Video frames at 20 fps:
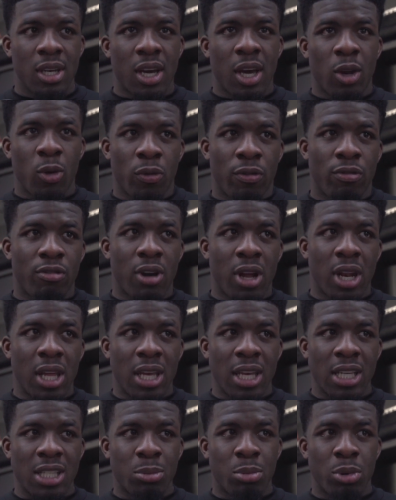And on Friday, he
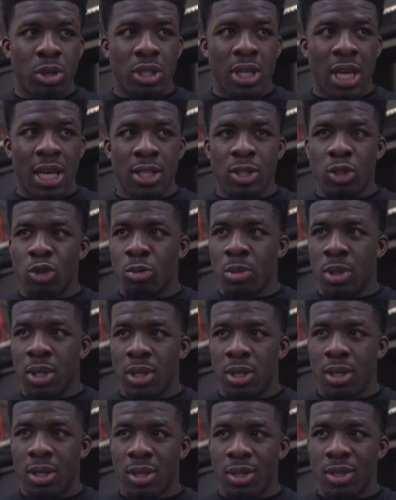gets to put his hands on me,
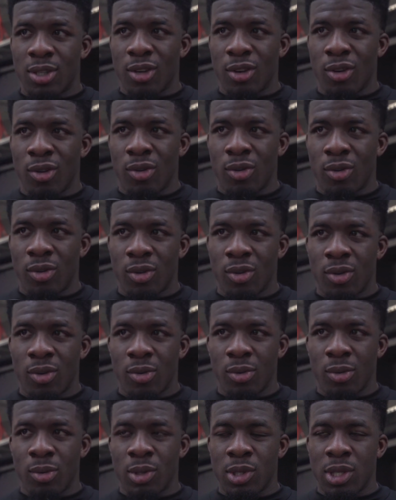so
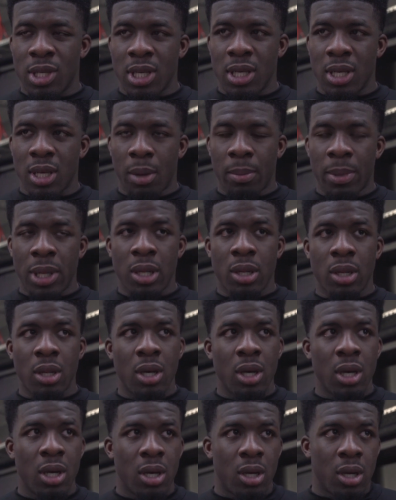we'll see. I mean,
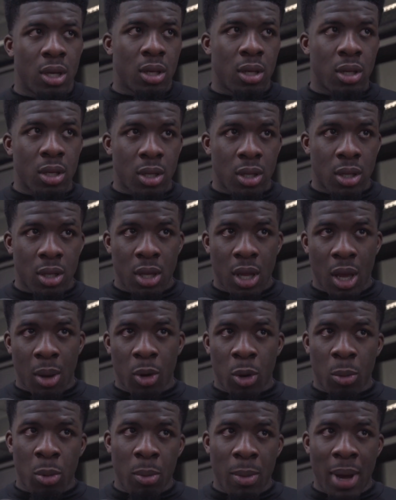I'm
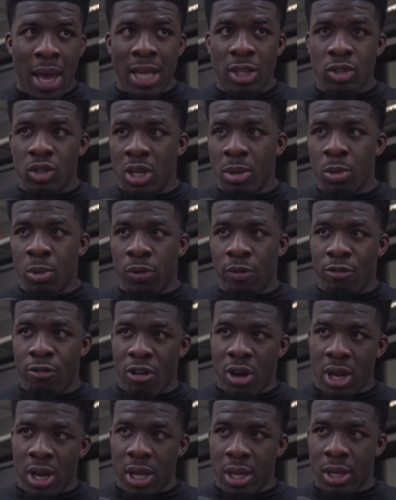going to put my hands on him on
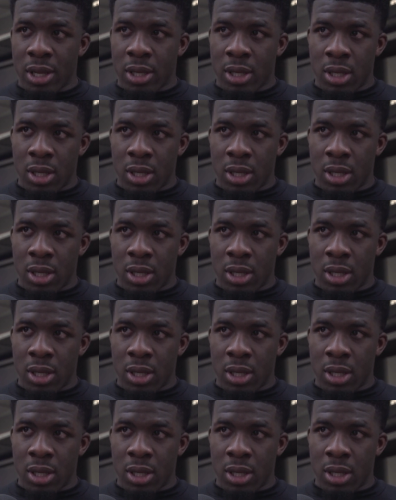Friday.